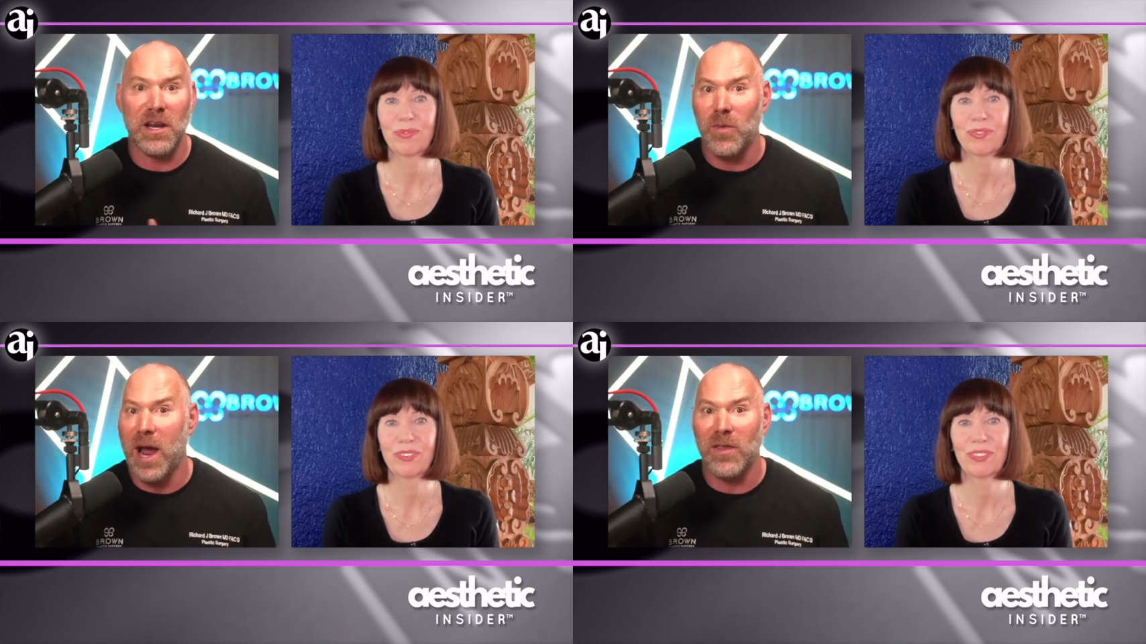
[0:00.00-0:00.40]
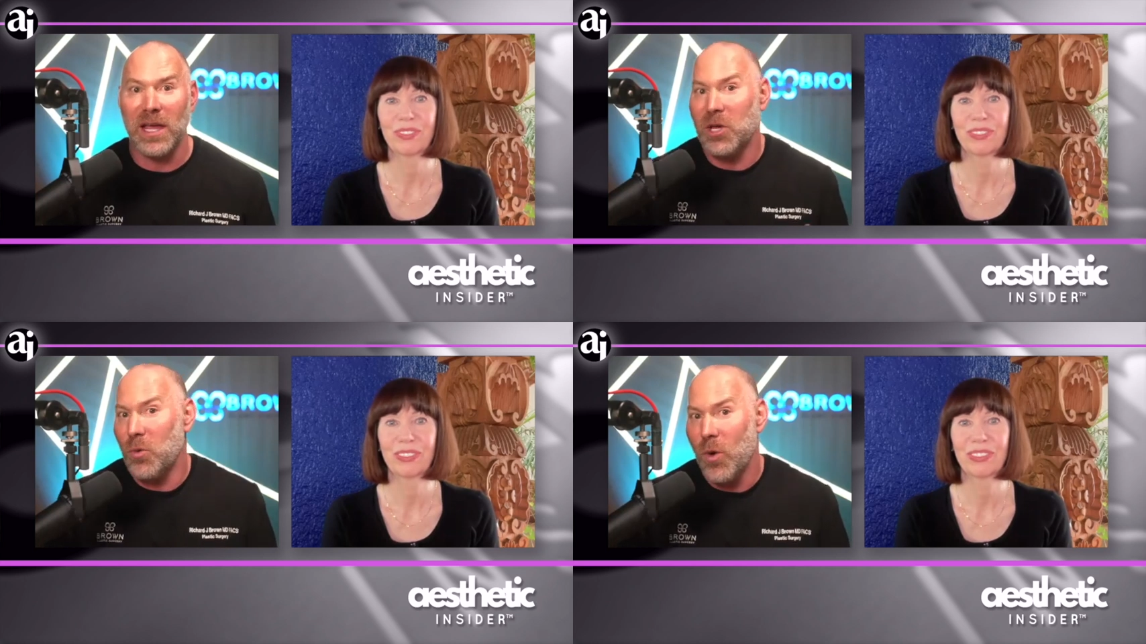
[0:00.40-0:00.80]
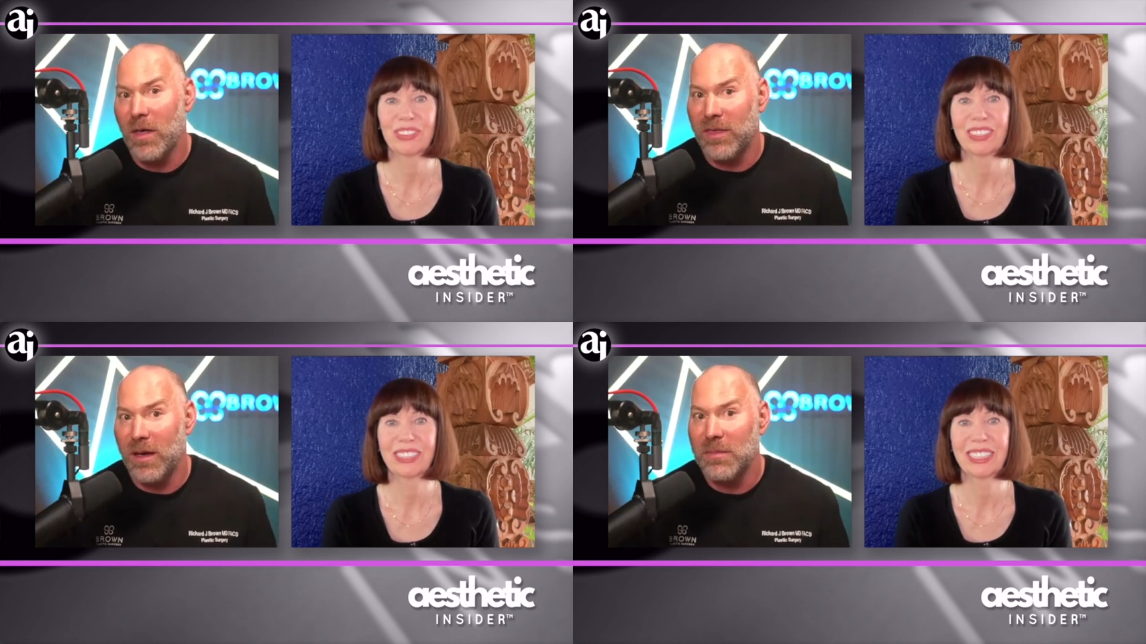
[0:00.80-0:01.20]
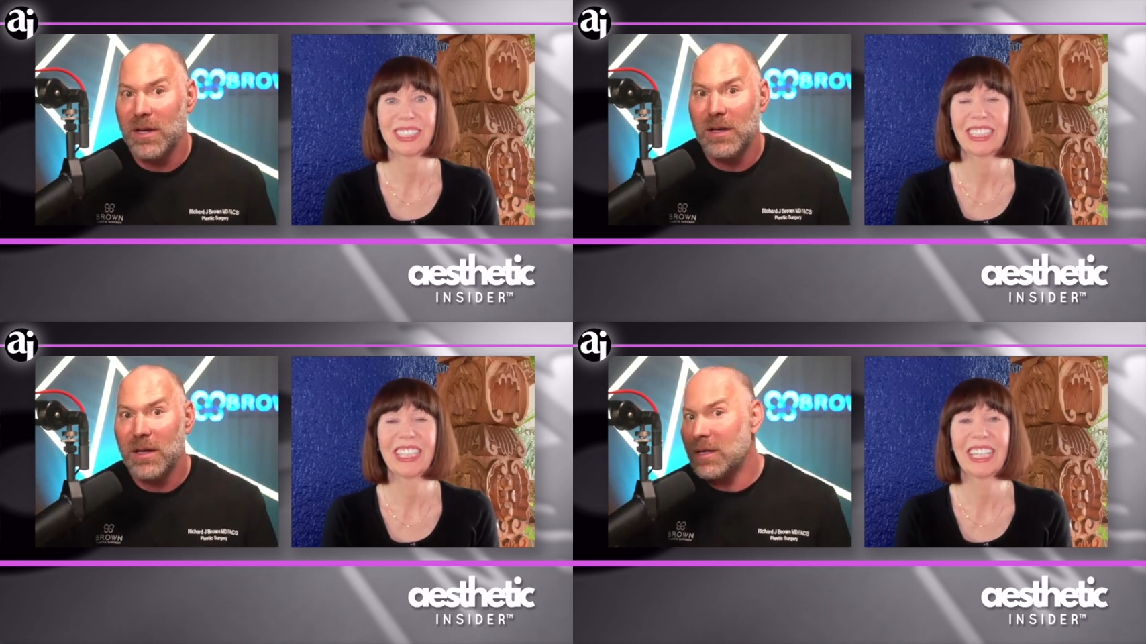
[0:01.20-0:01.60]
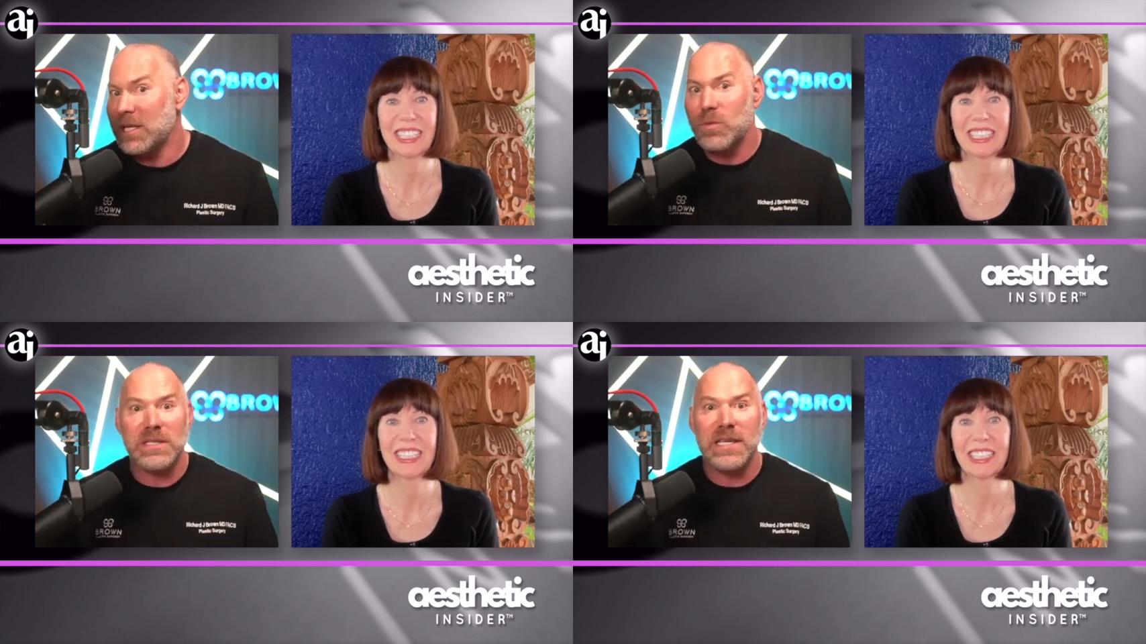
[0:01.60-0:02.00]
Speaker 1: and round like you want them
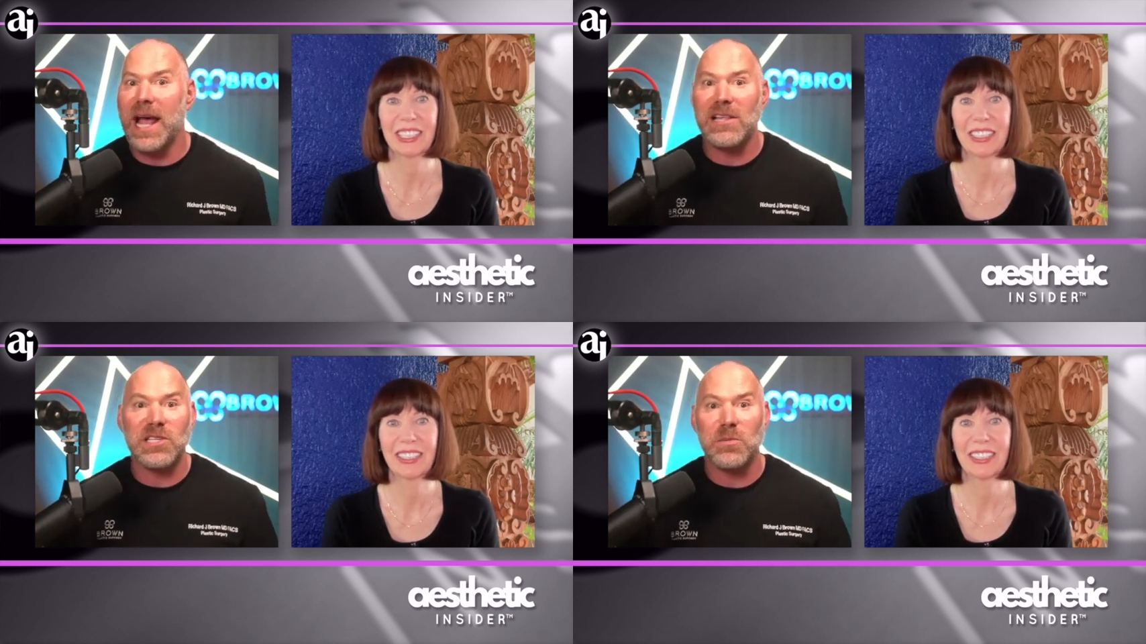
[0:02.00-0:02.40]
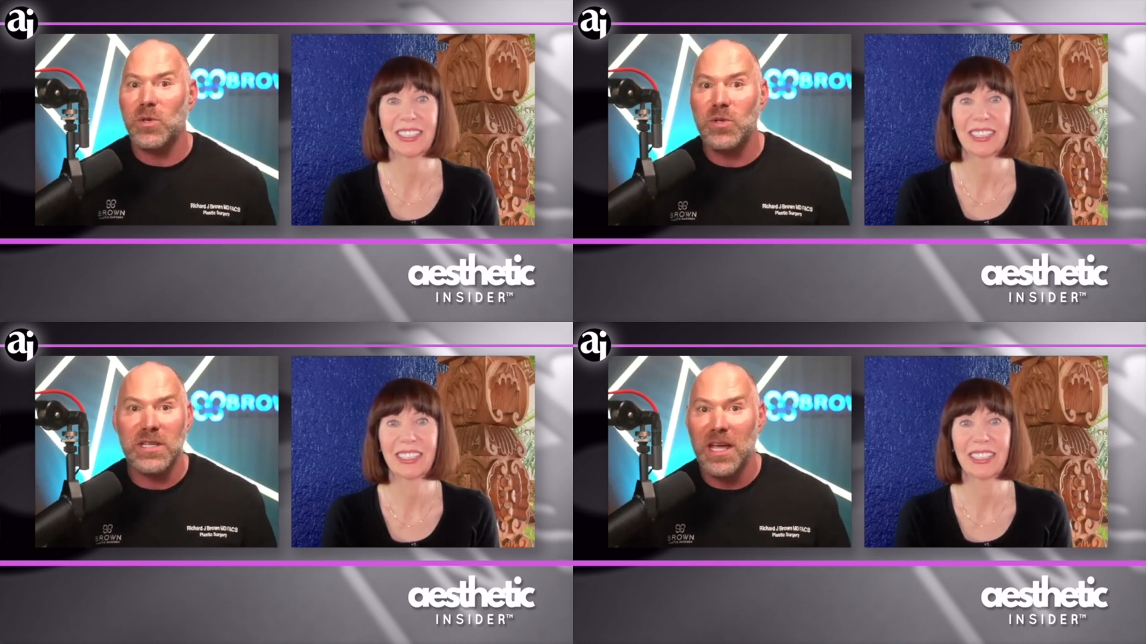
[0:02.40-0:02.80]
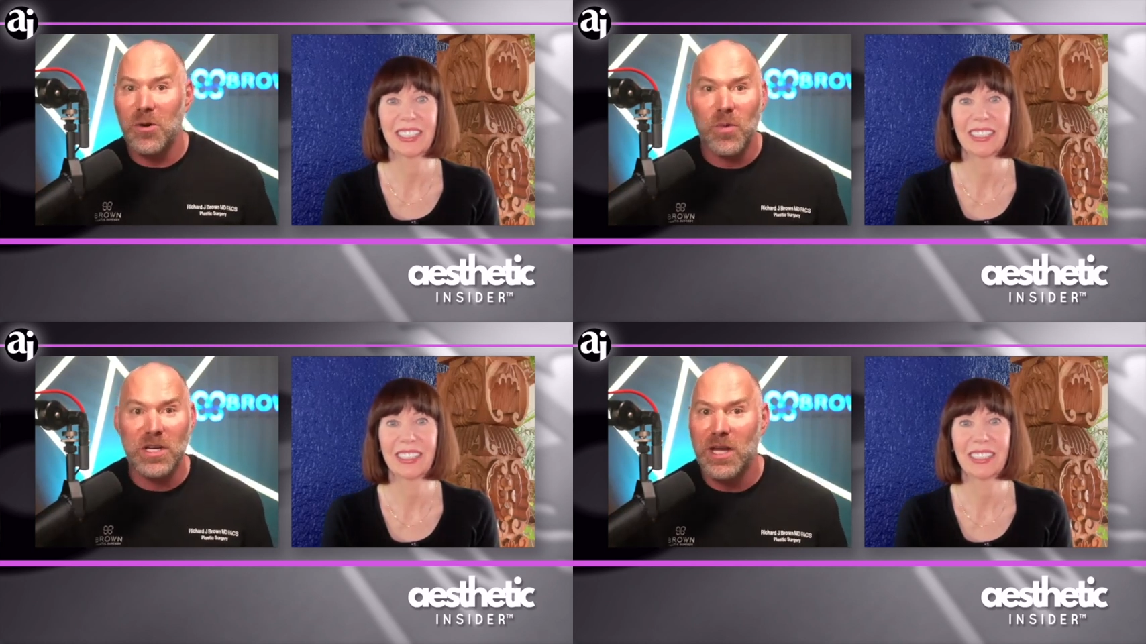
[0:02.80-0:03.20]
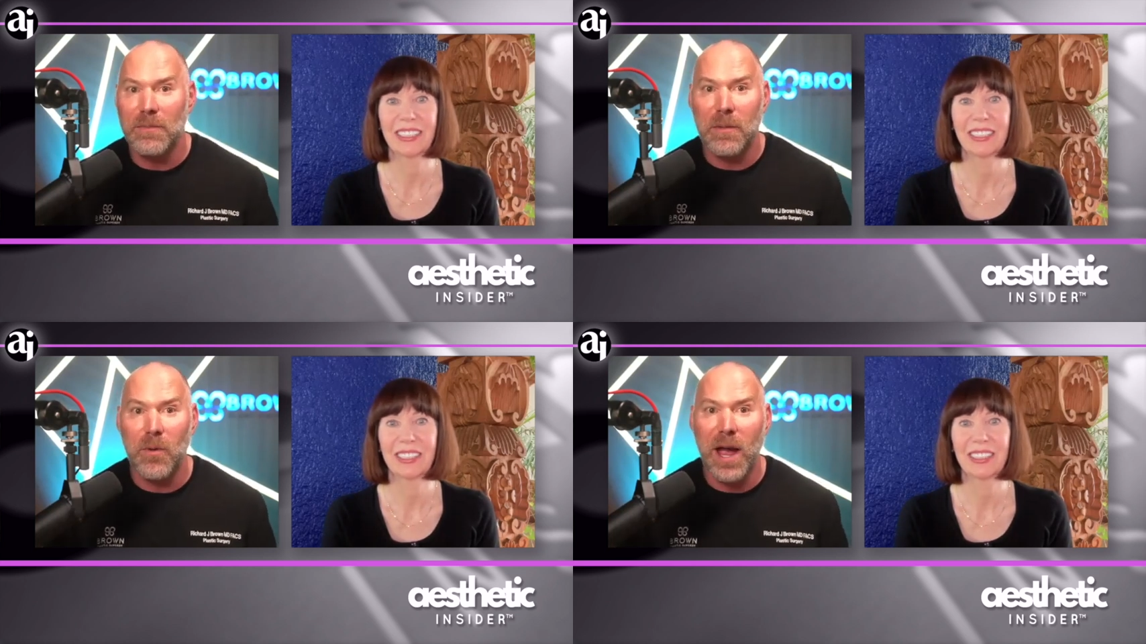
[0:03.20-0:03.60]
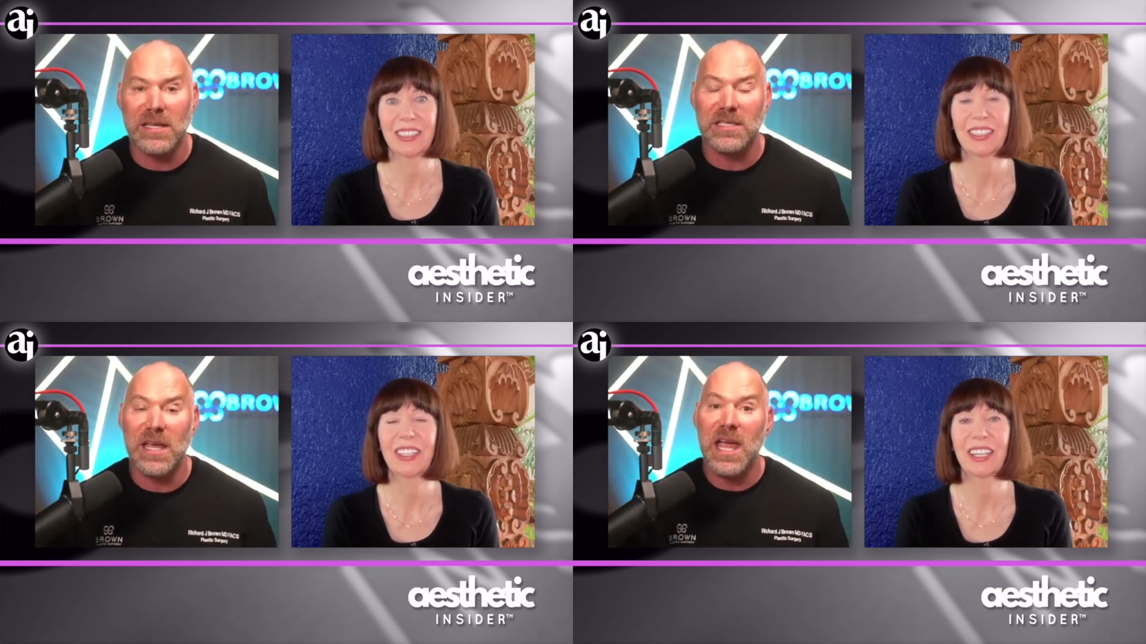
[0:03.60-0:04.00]
unless we take out some loose skin and reshape the
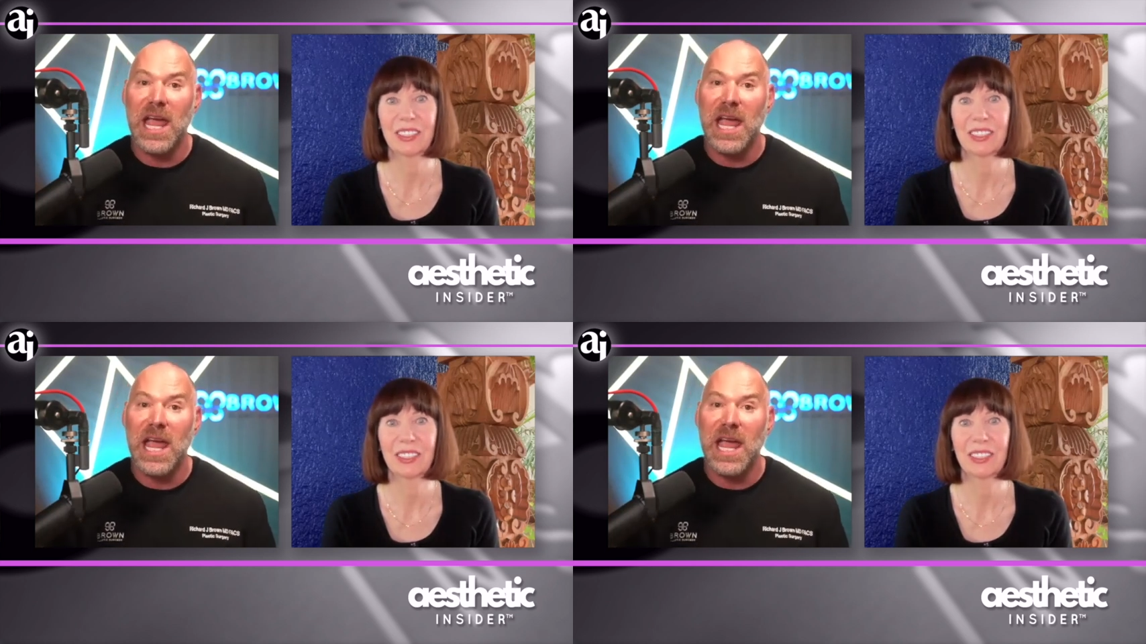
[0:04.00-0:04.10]
breast.